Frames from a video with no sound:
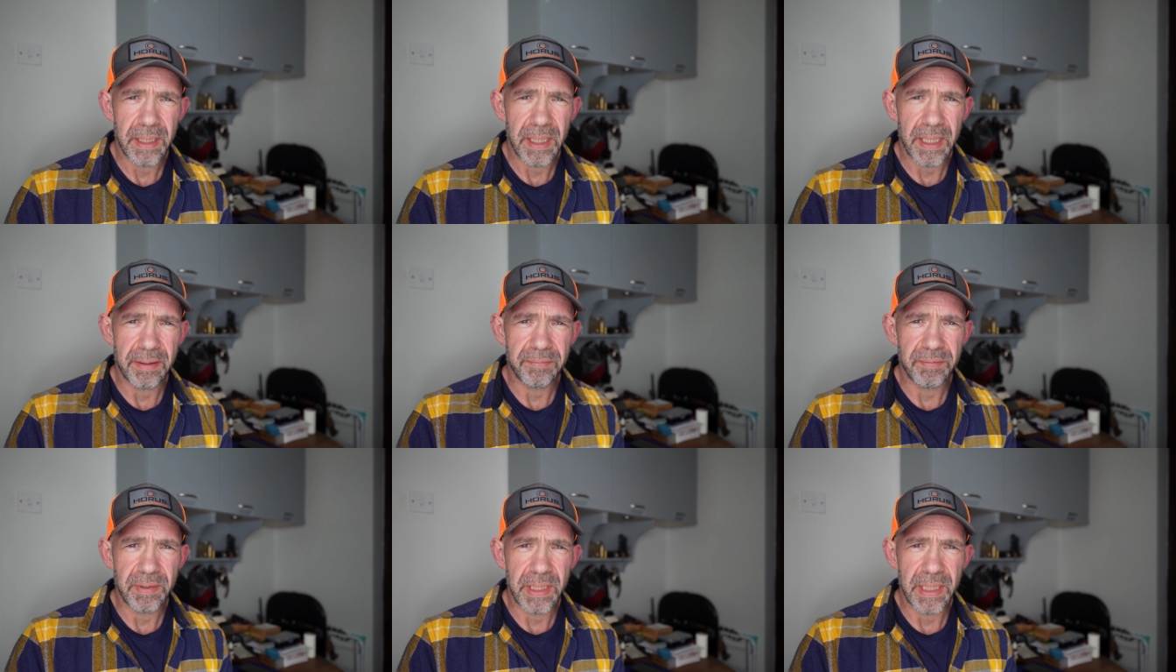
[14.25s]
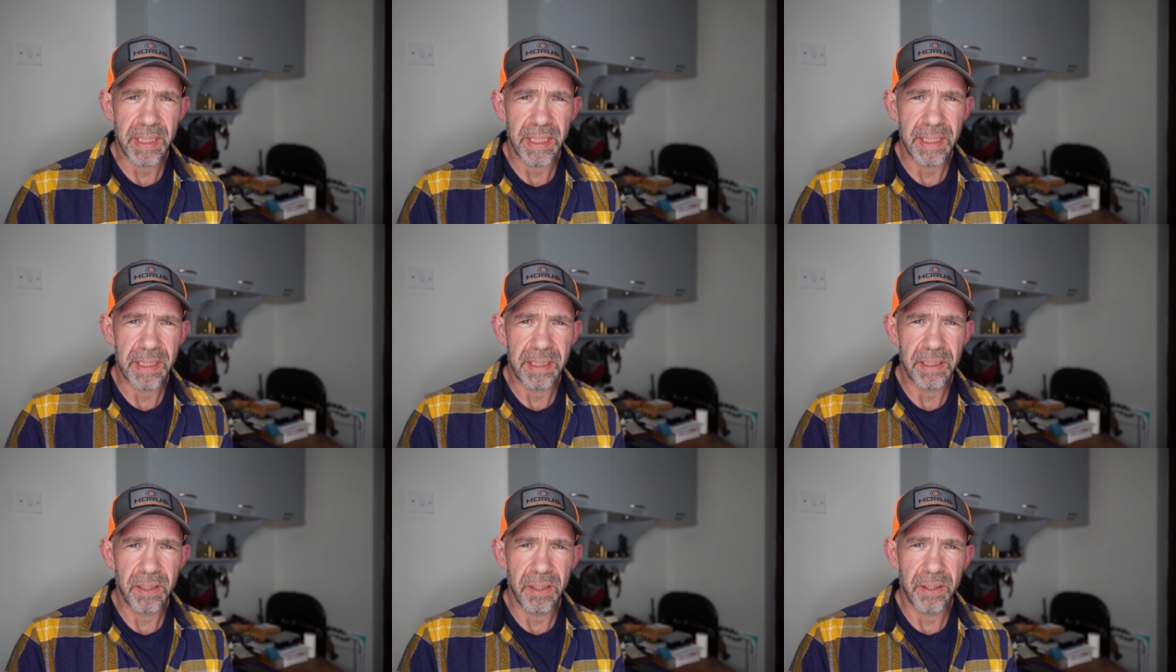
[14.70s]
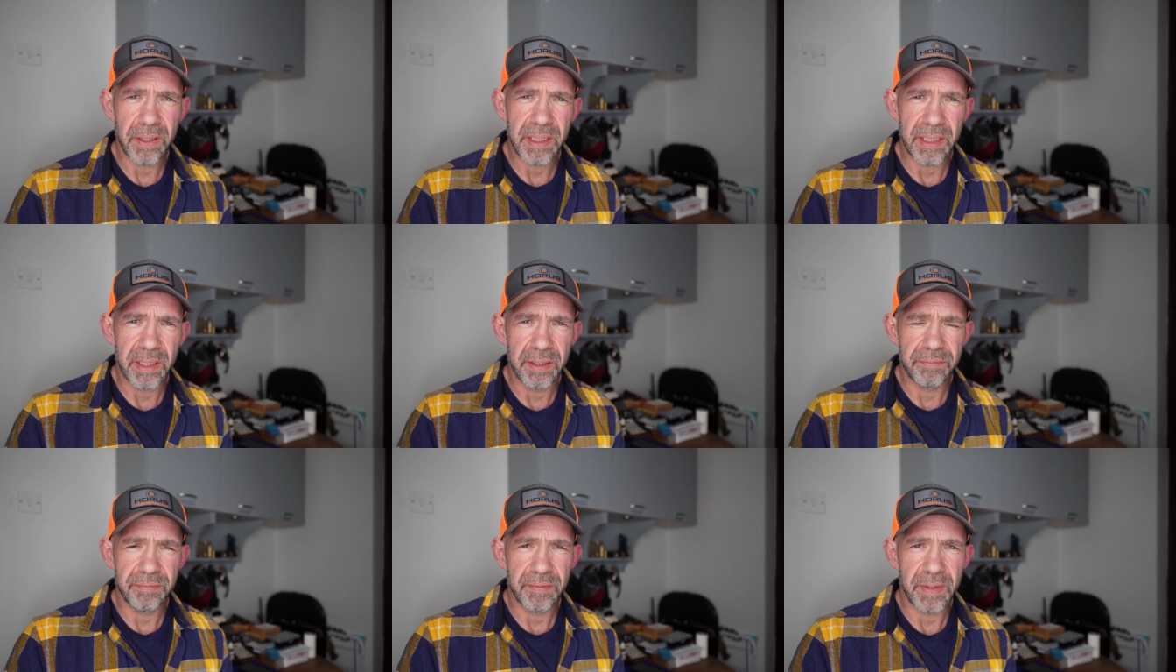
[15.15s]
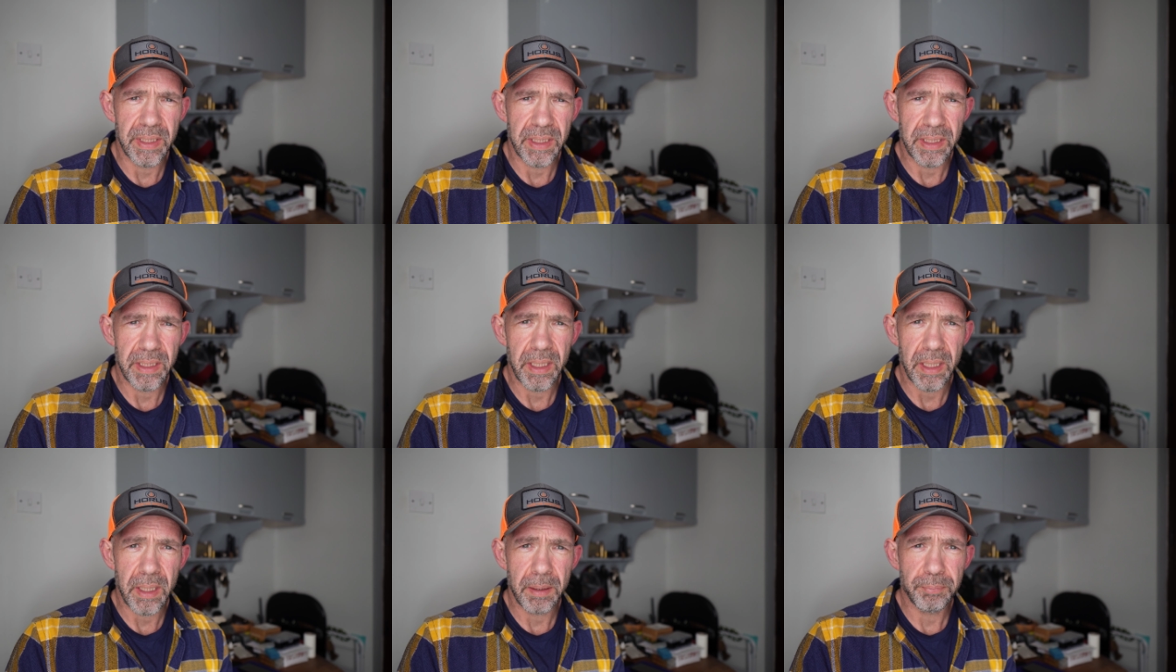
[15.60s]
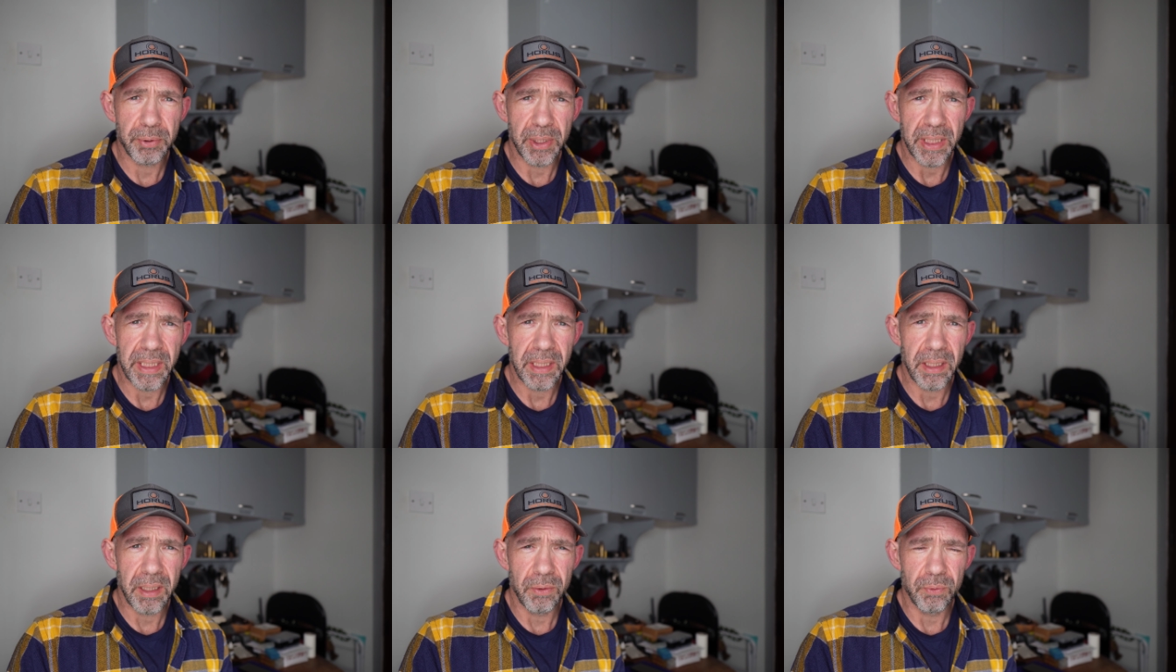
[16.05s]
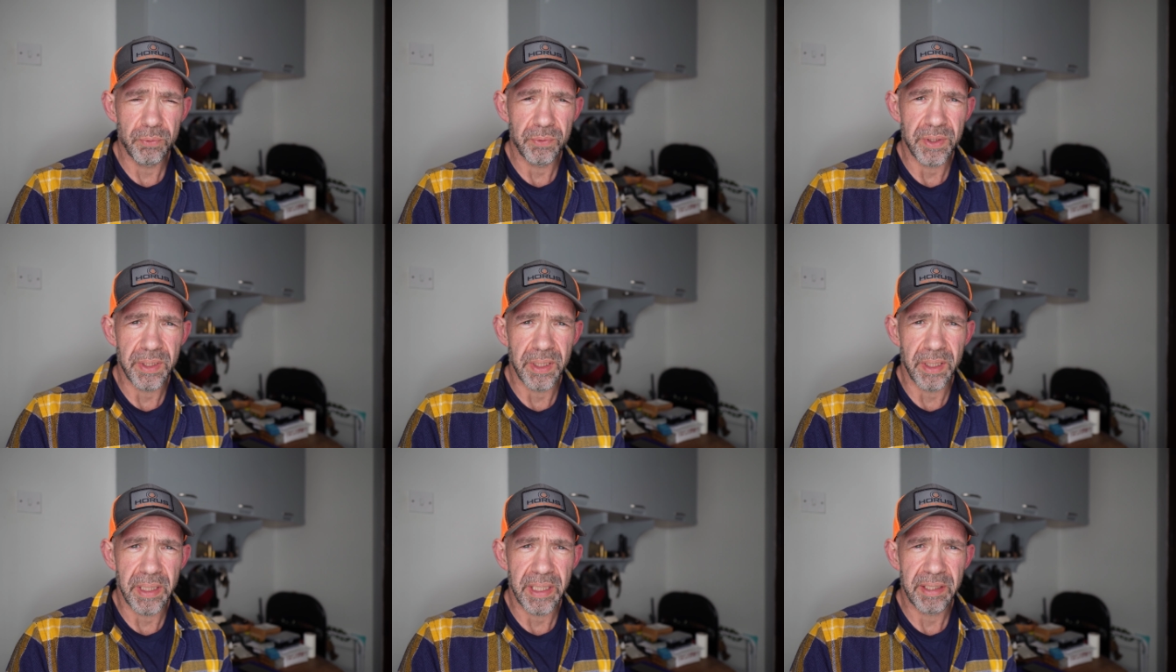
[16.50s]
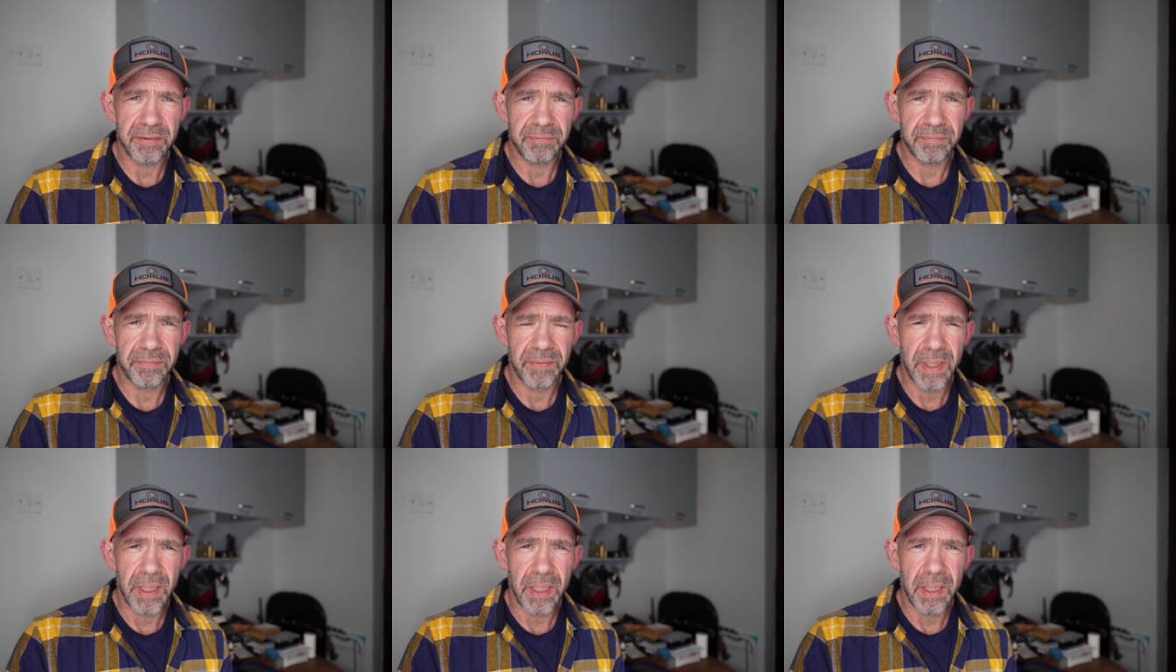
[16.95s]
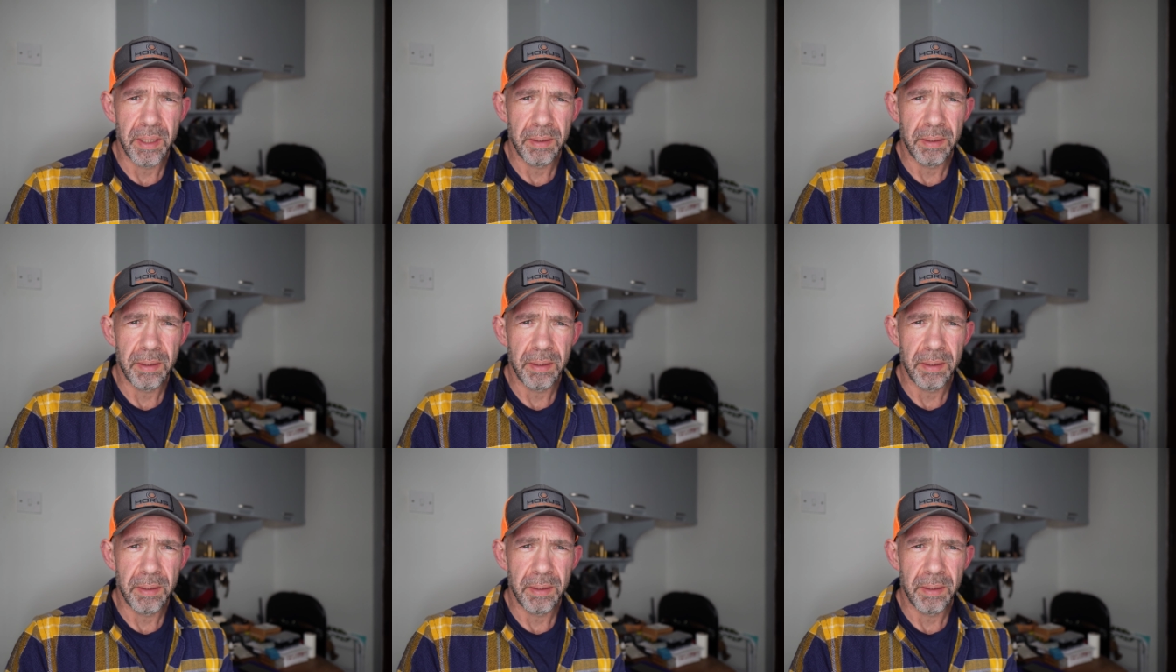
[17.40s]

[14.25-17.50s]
having a look over a pretty old knife,